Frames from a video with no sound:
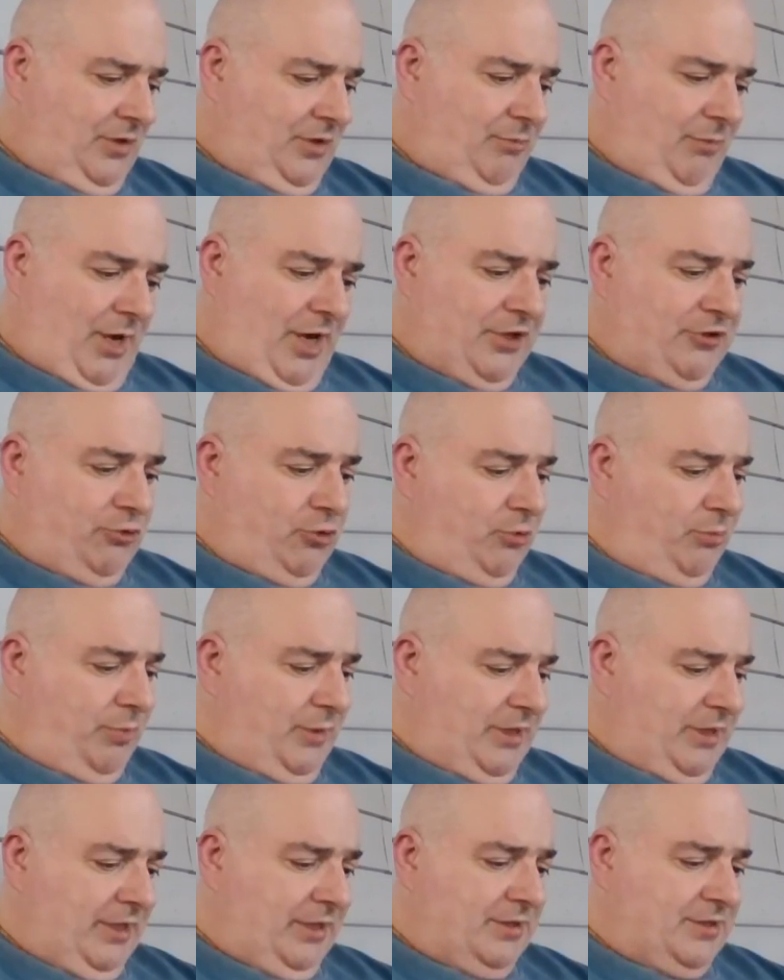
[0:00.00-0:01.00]
My true
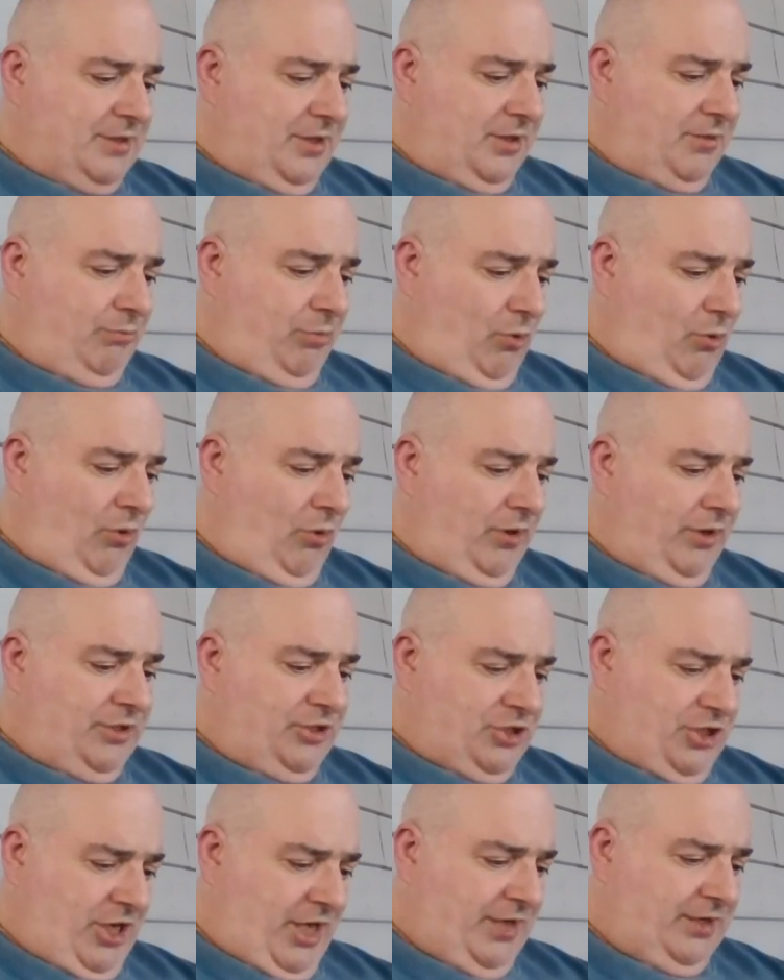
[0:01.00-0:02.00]
being is unborn and
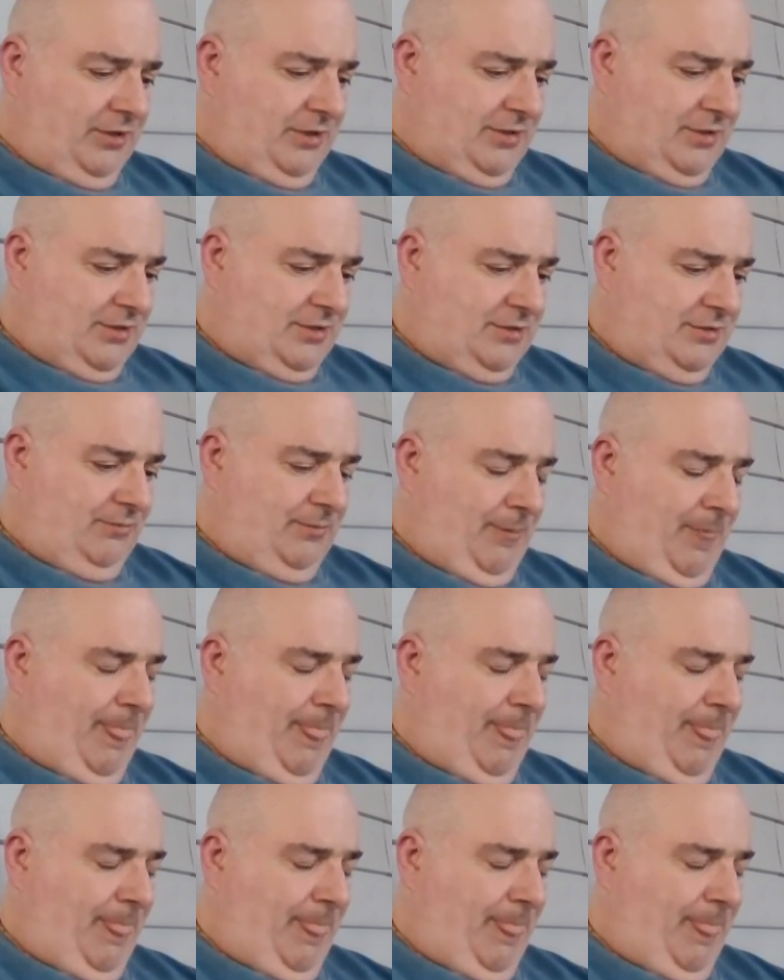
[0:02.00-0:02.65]
chainless.